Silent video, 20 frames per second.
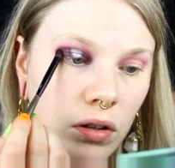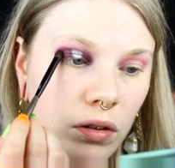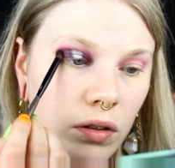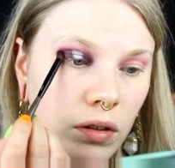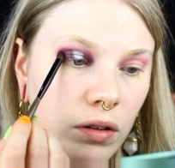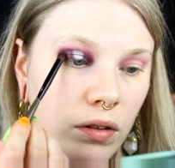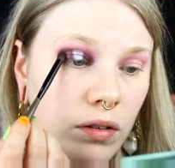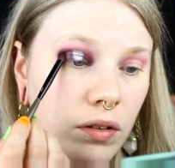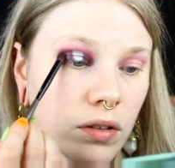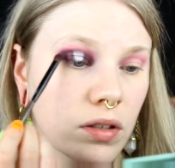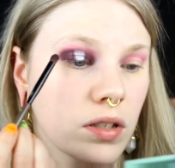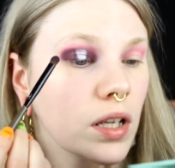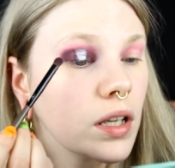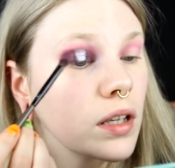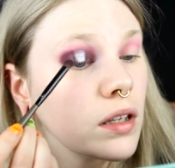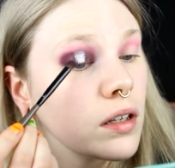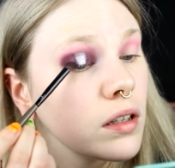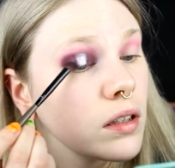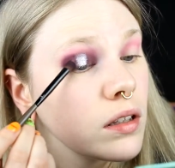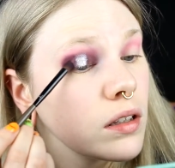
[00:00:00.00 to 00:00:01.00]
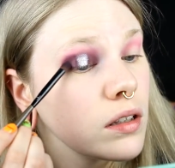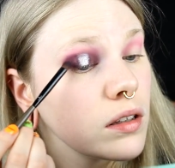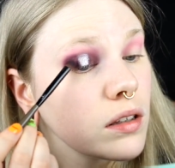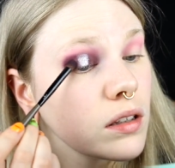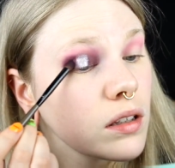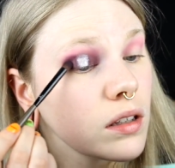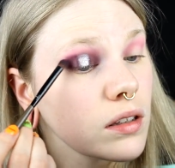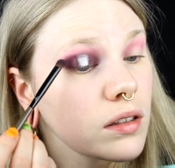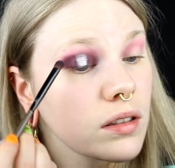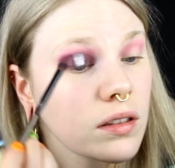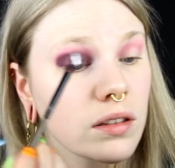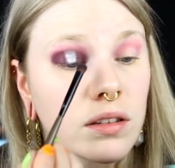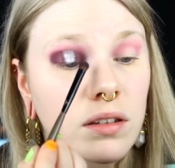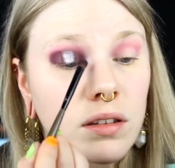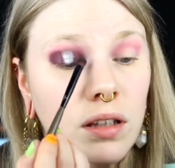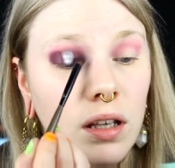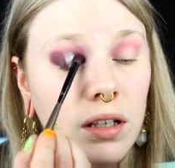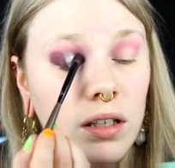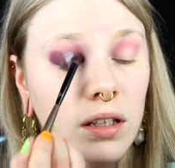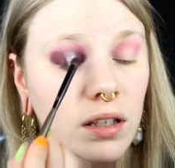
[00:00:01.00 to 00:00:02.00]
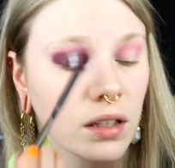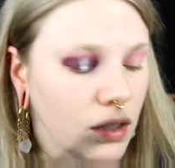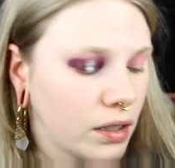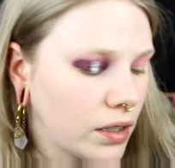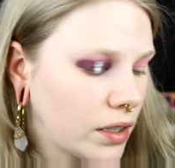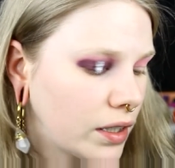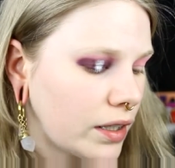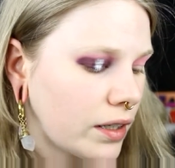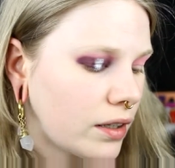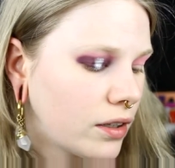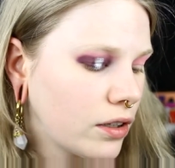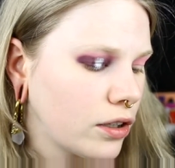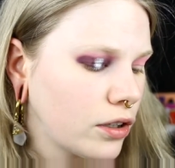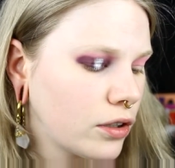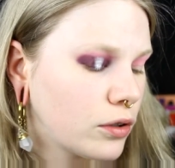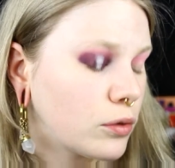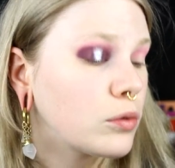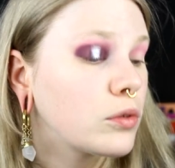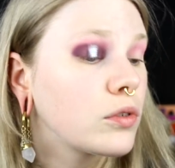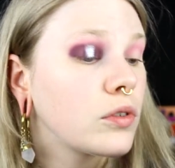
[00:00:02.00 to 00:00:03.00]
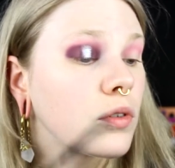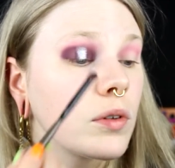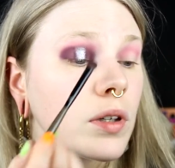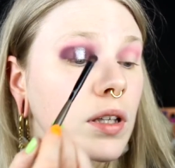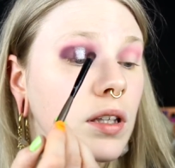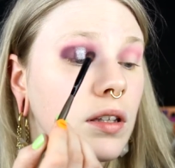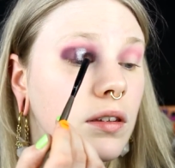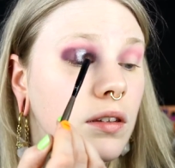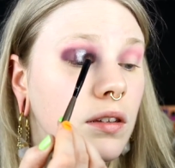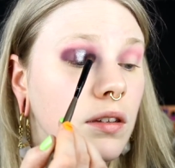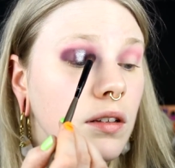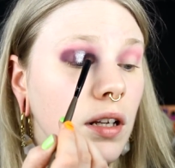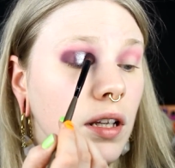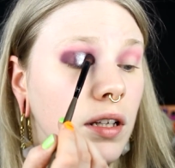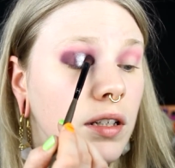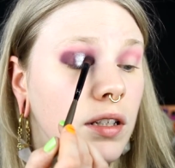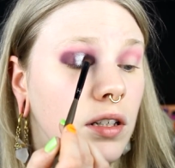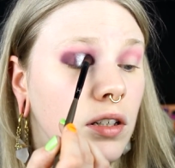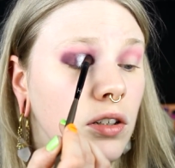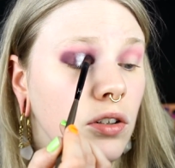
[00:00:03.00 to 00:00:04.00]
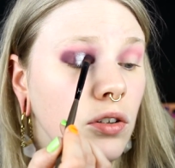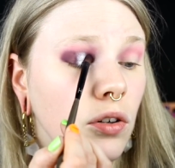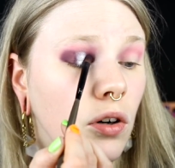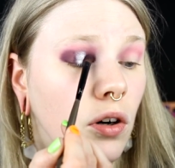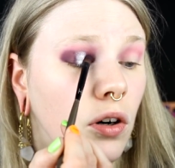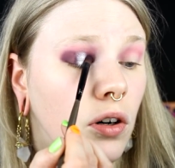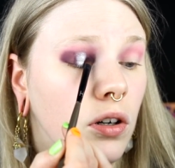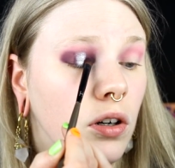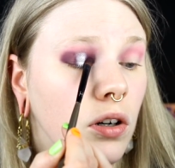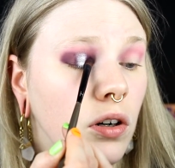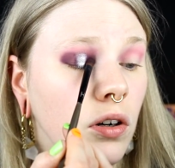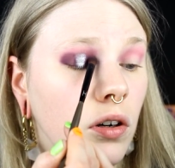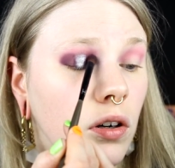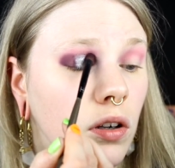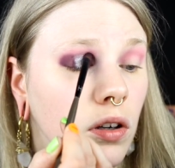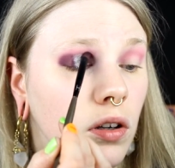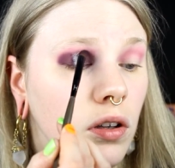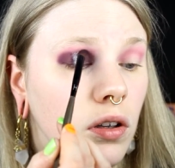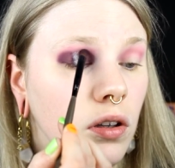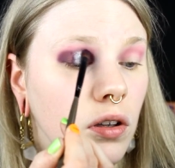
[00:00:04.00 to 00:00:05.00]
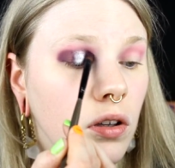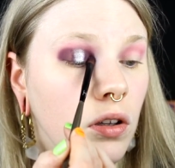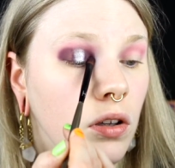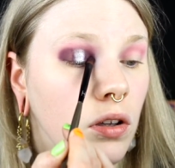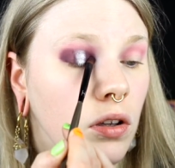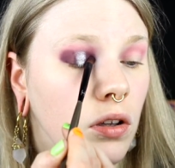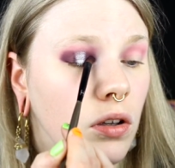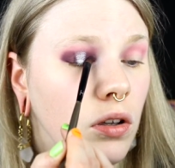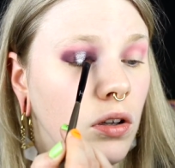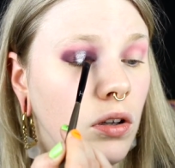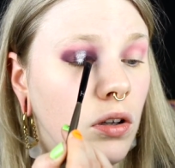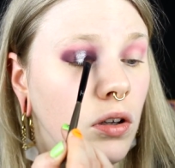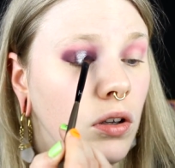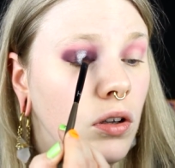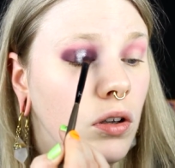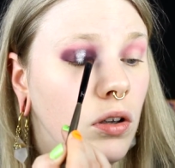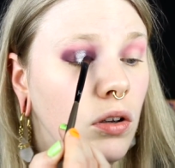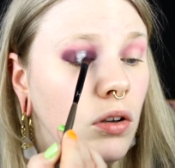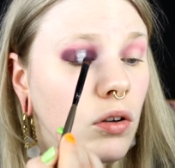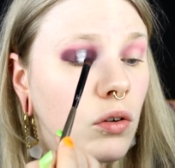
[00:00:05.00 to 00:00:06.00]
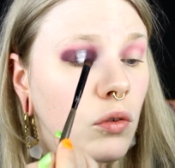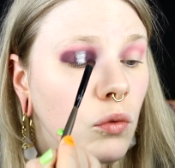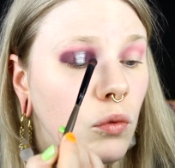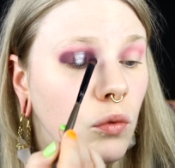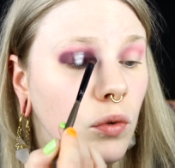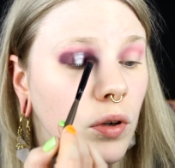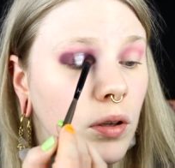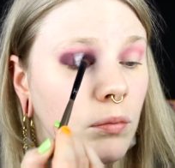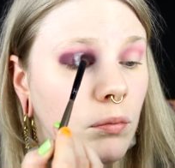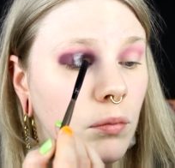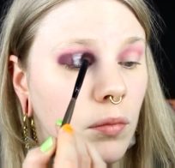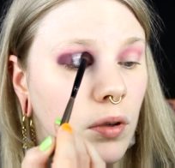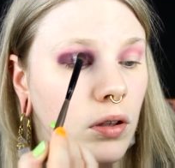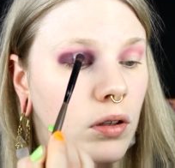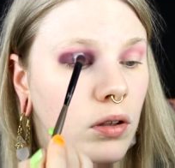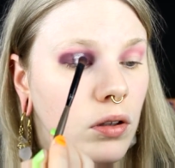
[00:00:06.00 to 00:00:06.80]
this shade it got stuck in the glitter glue so it's like a darker rim.